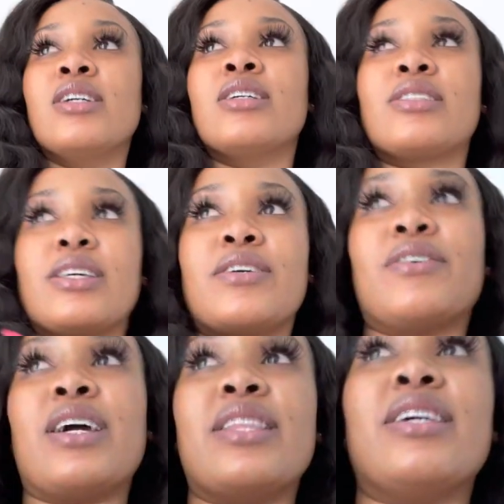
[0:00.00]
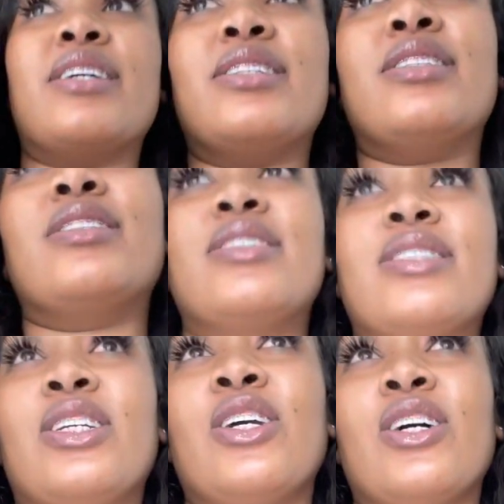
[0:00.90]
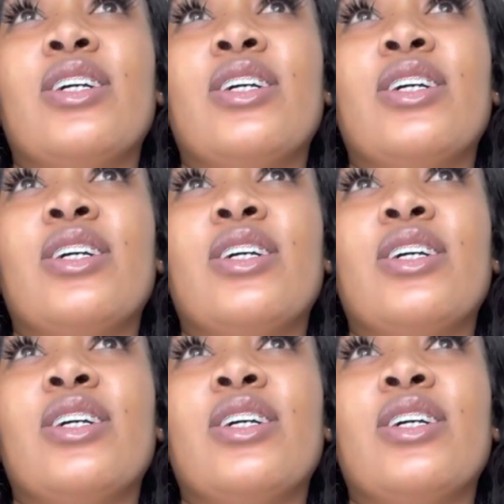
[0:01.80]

So, and then, yeah.